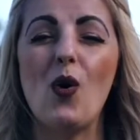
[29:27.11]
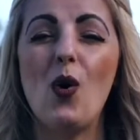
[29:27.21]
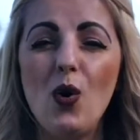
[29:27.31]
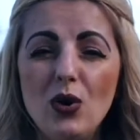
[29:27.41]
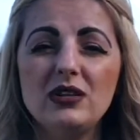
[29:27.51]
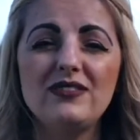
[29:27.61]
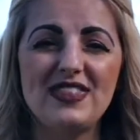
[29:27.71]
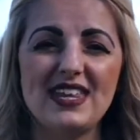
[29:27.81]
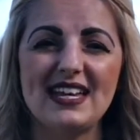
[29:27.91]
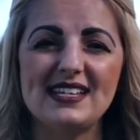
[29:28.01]
all of
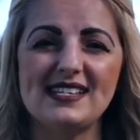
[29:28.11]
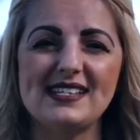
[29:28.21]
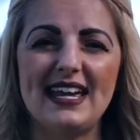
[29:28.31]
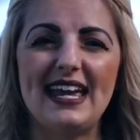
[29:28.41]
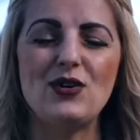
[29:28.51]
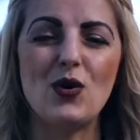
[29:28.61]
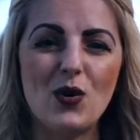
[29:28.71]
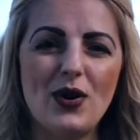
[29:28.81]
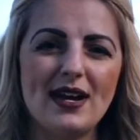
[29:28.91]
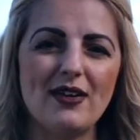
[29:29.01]
this in
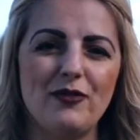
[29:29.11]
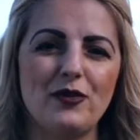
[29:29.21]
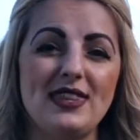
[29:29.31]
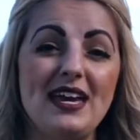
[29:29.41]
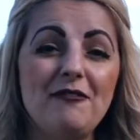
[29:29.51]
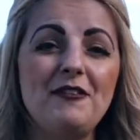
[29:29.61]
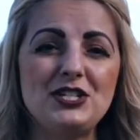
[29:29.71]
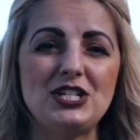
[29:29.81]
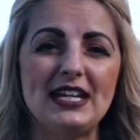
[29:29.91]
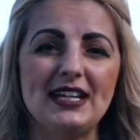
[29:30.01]
order for their
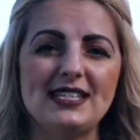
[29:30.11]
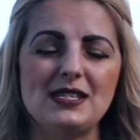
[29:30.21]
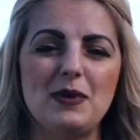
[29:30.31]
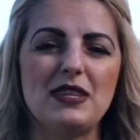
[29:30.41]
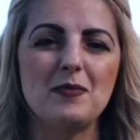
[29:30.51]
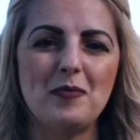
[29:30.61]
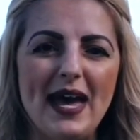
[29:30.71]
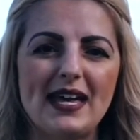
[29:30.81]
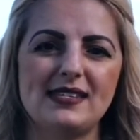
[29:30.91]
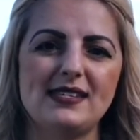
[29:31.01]
fishing to be the
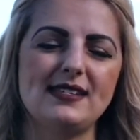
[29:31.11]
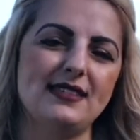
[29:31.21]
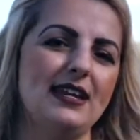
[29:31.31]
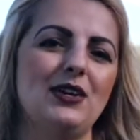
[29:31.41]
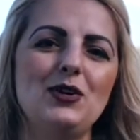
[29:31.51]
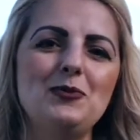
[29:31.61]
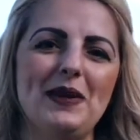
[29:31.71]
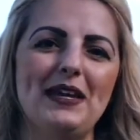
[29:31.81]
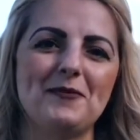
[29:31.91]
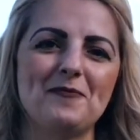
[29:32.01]
best that it could
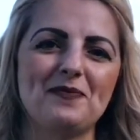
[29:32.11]
be.